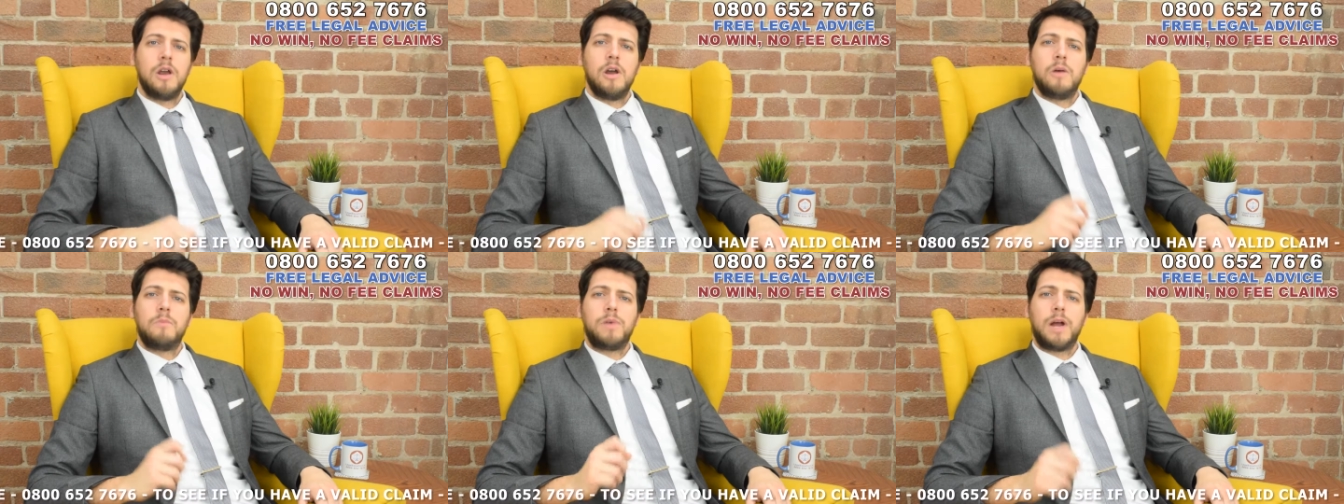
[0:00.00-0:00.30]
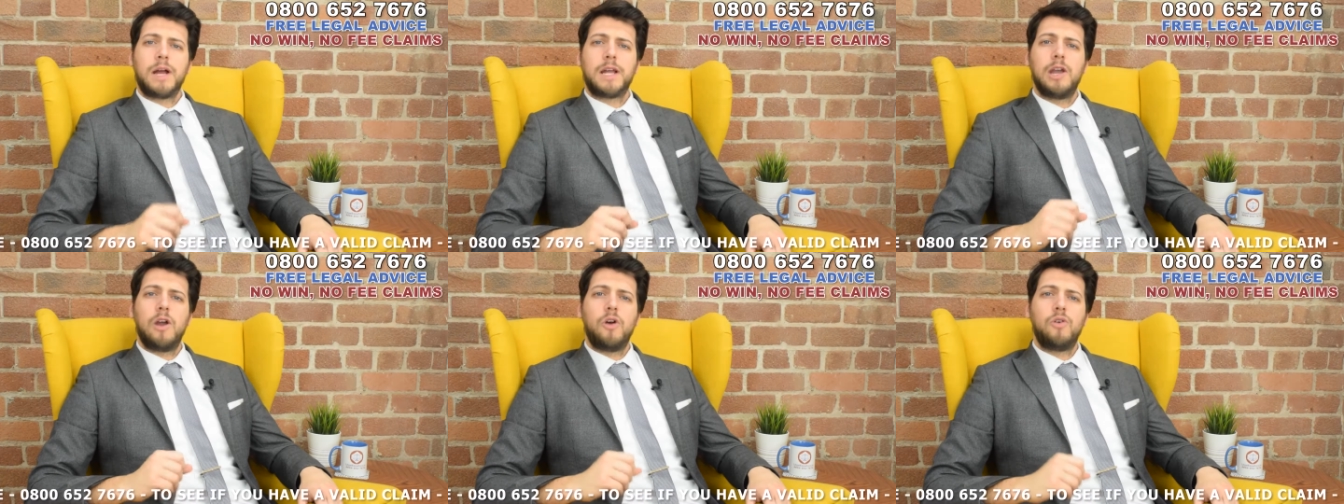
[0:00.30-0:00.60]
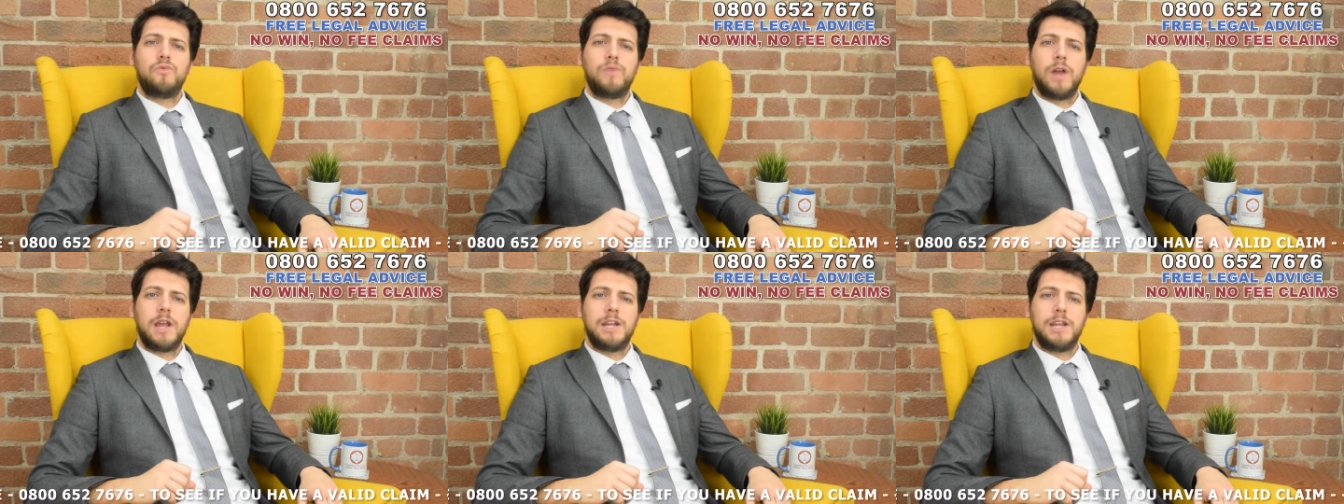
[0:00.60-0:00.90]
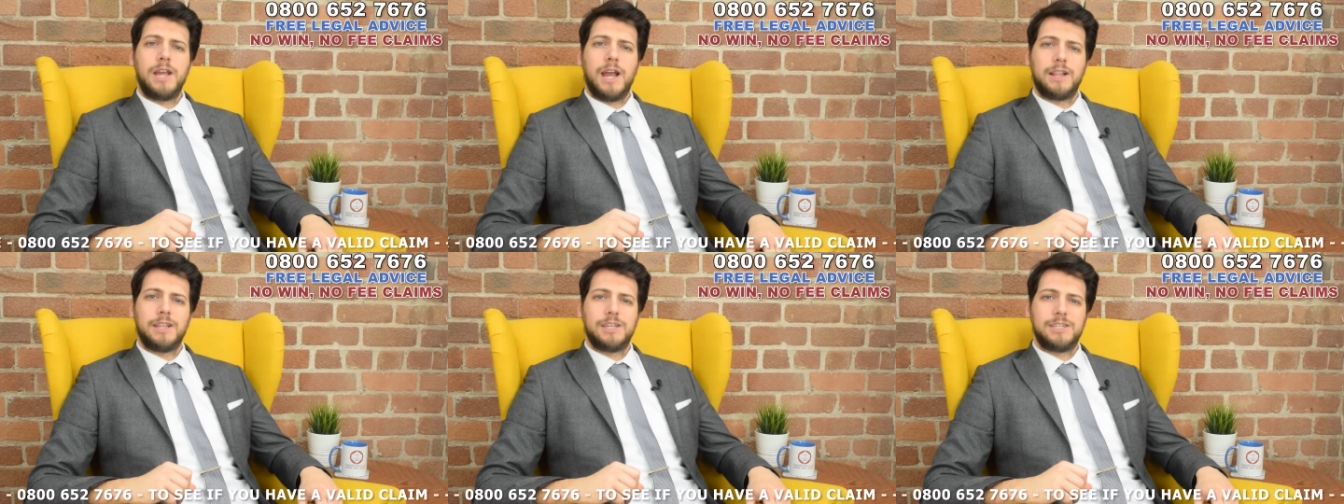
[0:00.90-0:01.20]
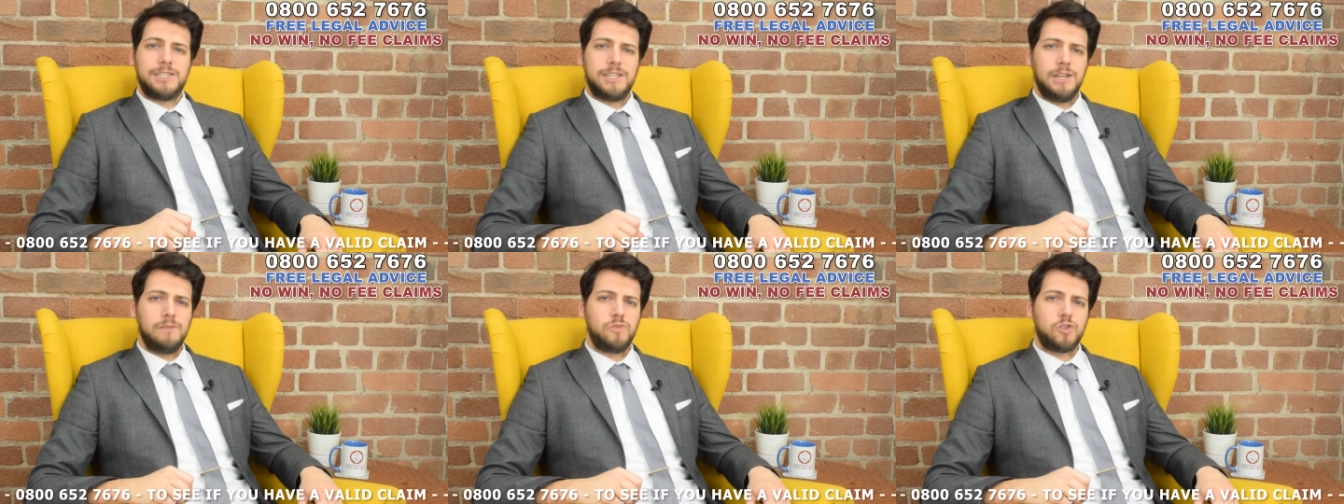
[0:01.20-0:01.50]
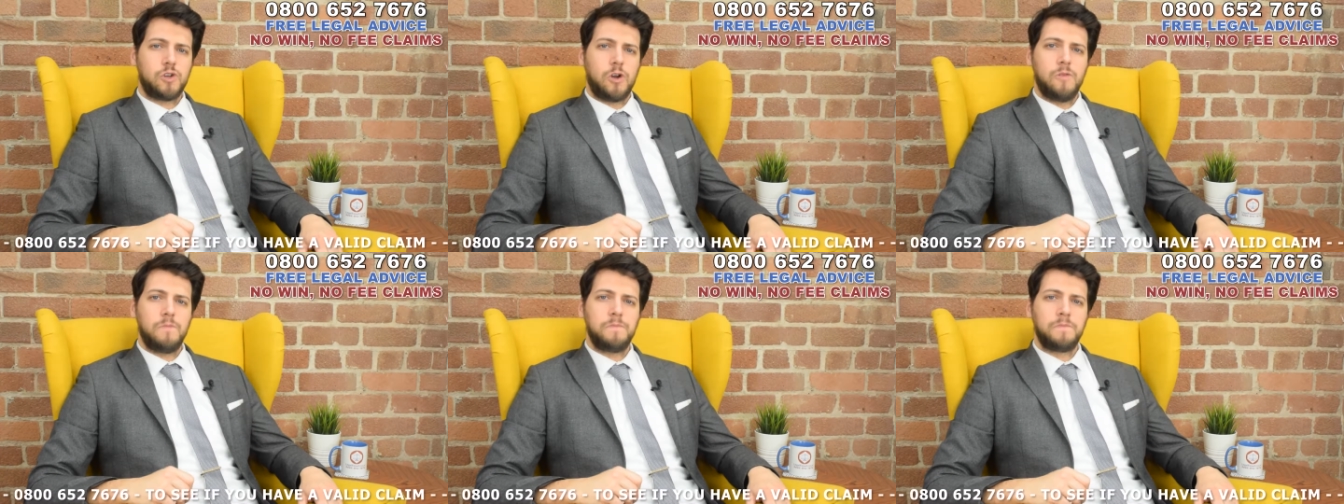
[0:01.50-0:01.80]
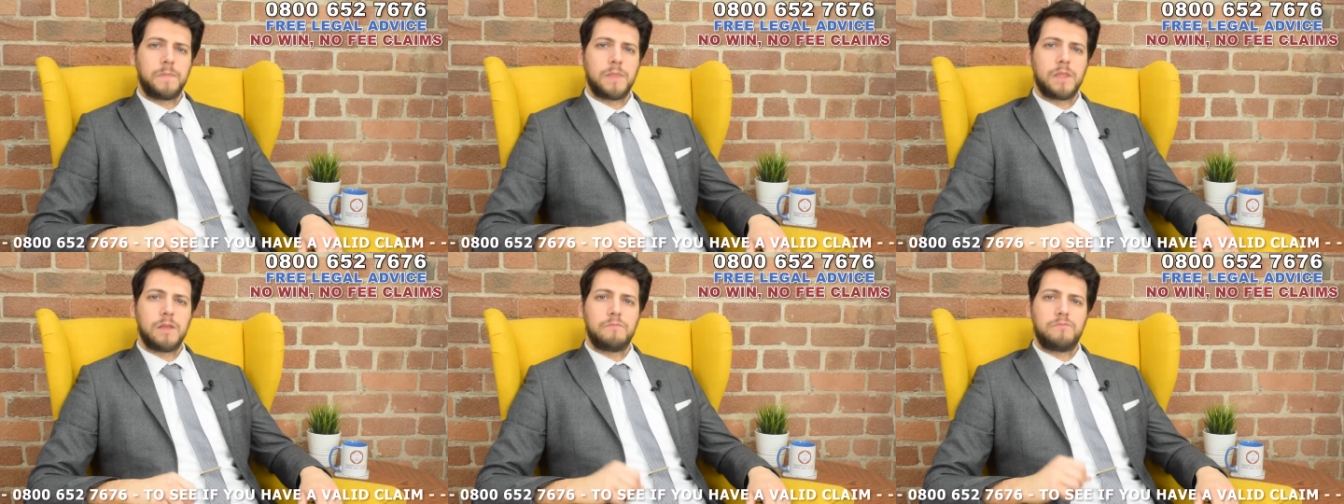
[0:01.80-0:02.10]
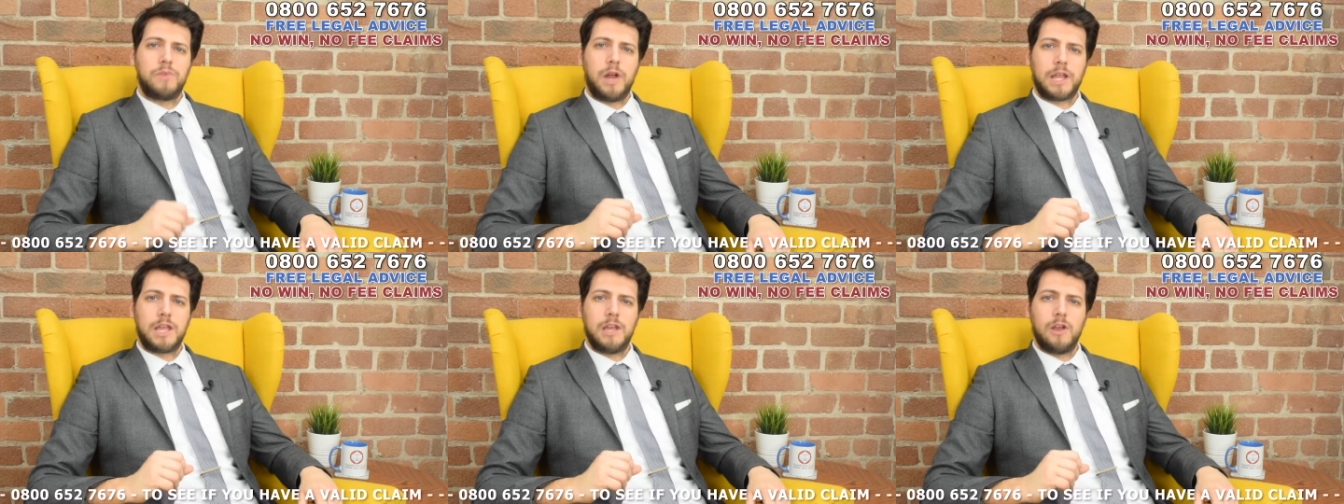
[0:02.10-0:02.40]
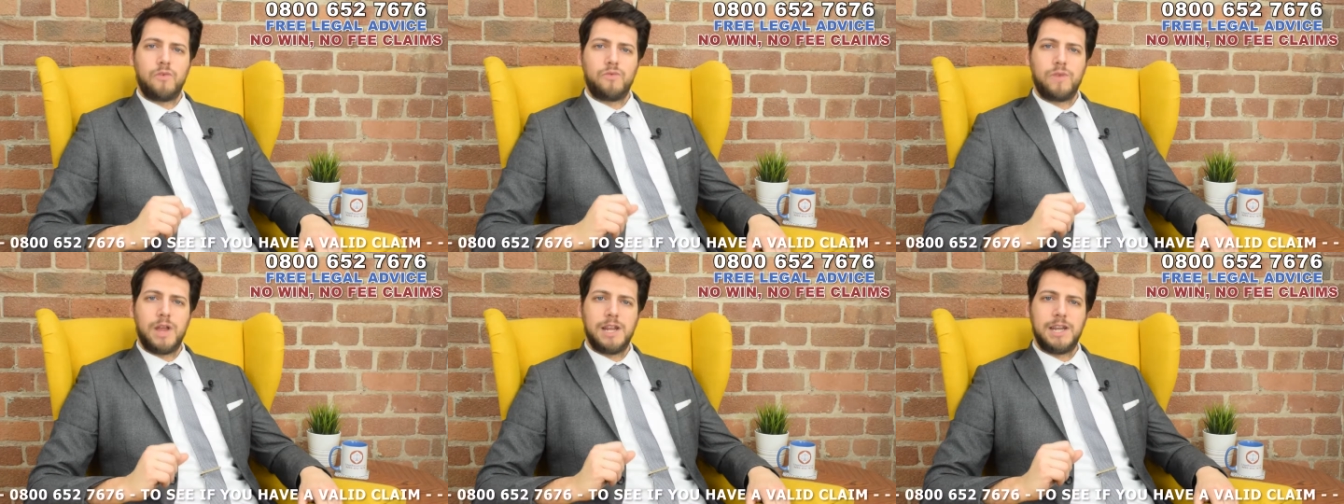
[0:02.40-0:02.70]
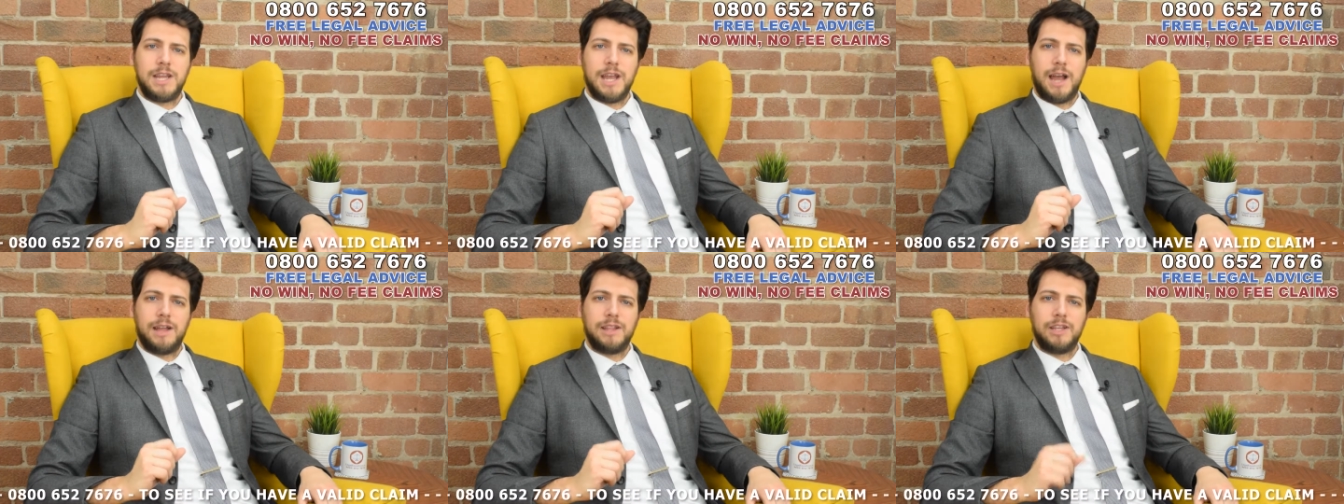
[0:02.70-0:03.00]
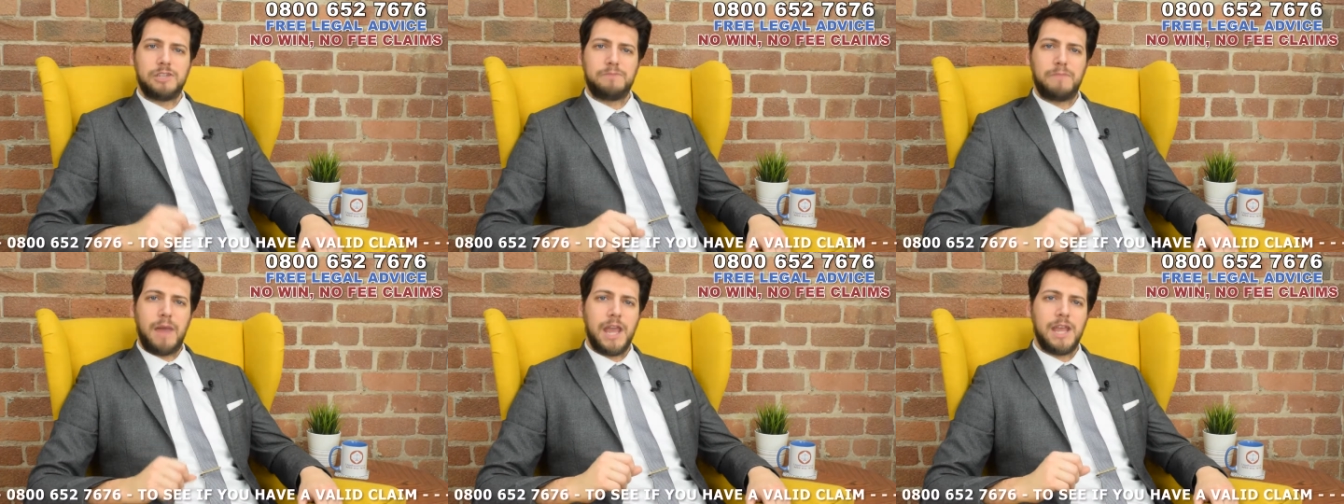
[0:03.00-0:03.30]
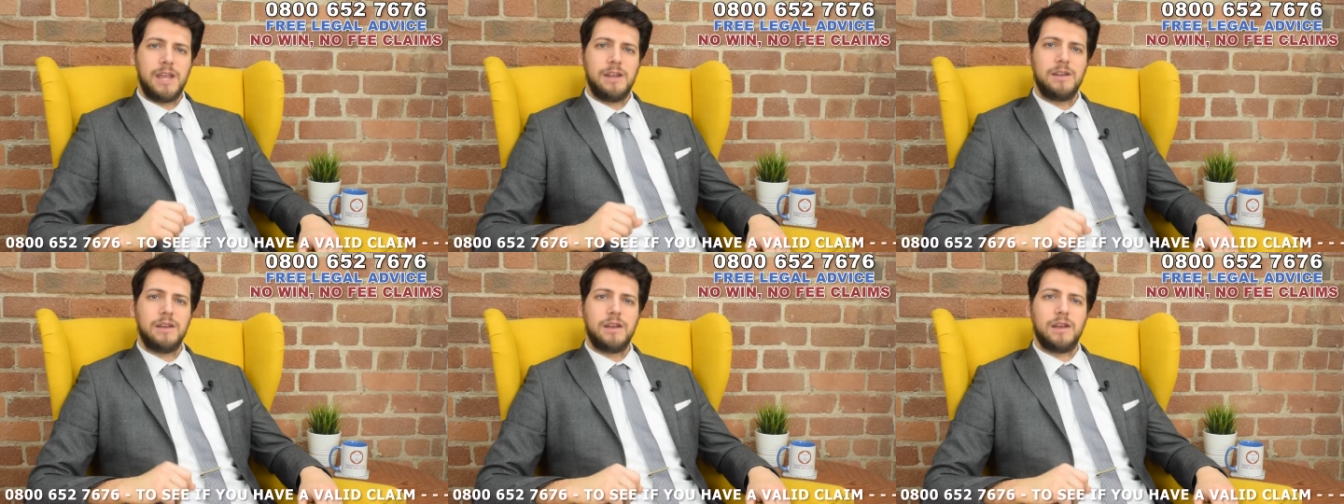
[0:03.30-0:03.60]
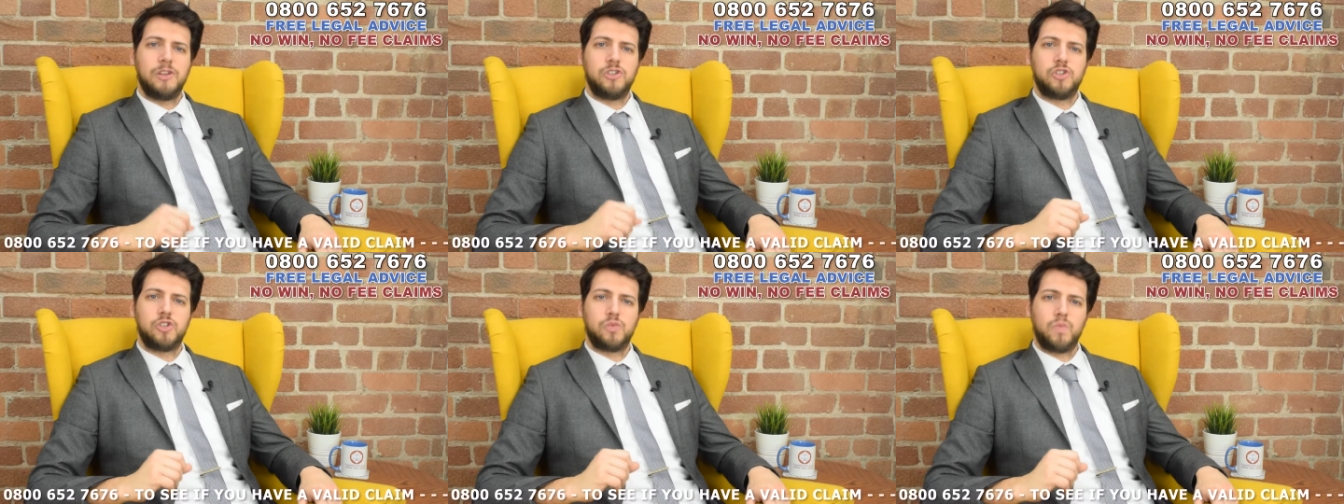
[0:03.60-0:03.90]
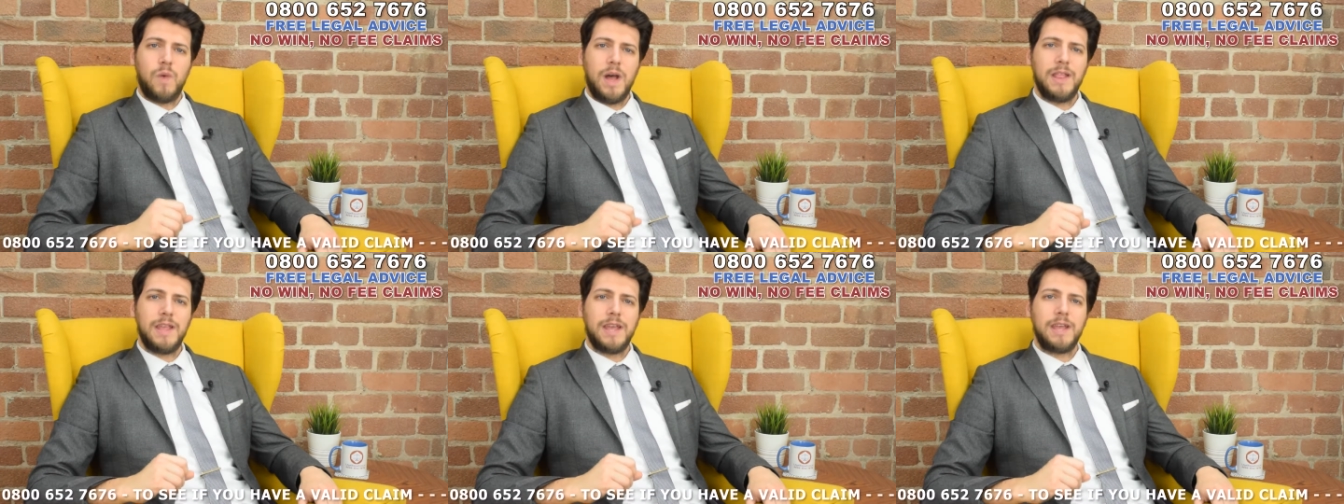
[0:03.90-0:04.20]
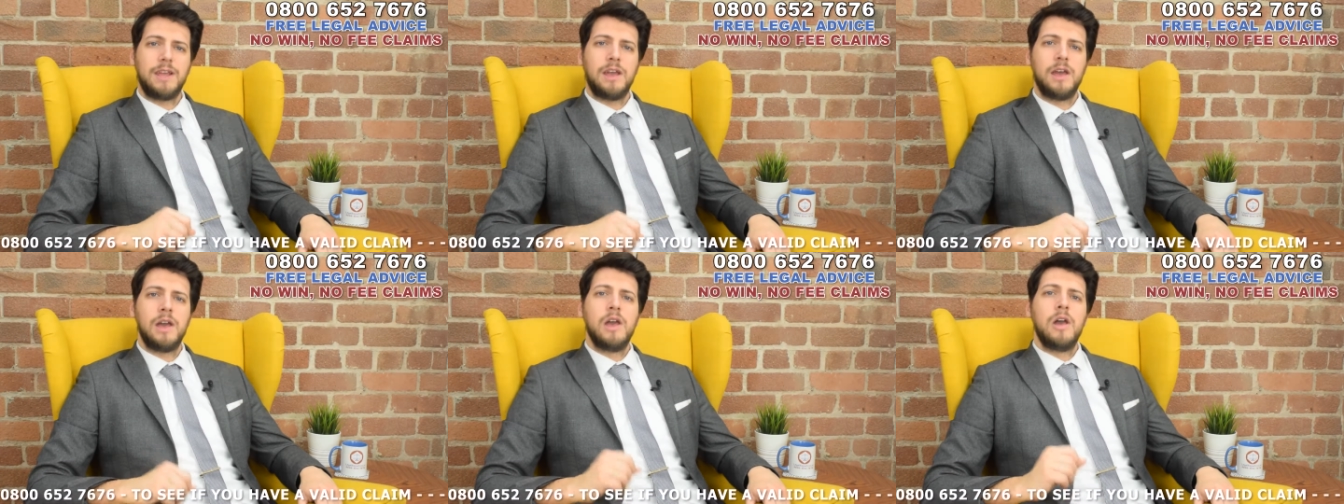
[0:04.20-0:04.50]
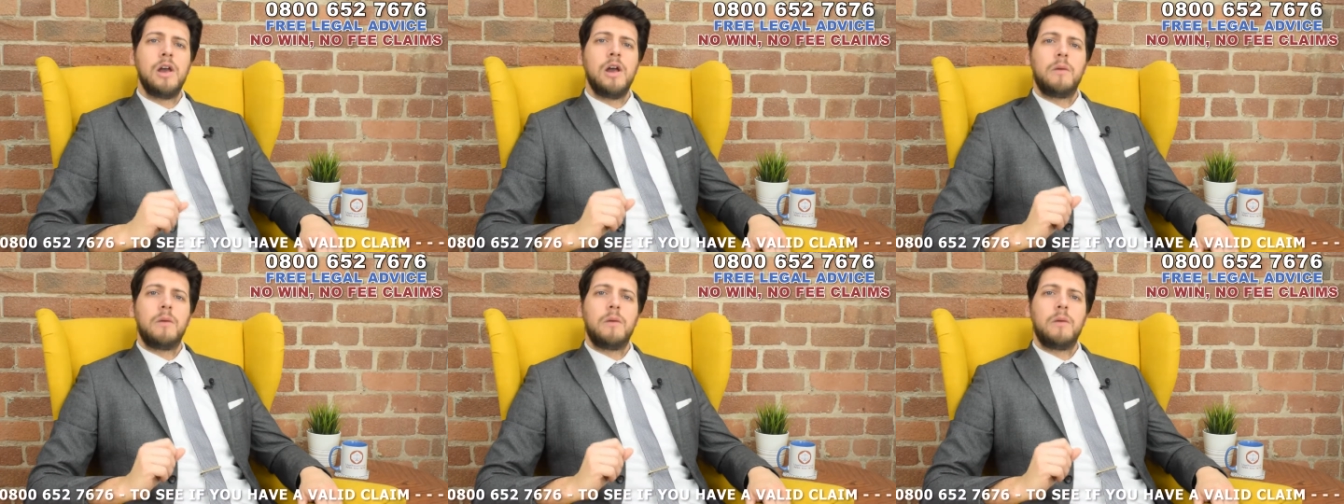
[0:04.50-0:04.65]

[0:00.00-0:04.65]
brachioradialis syndrome, brachioradialis pain and swelling,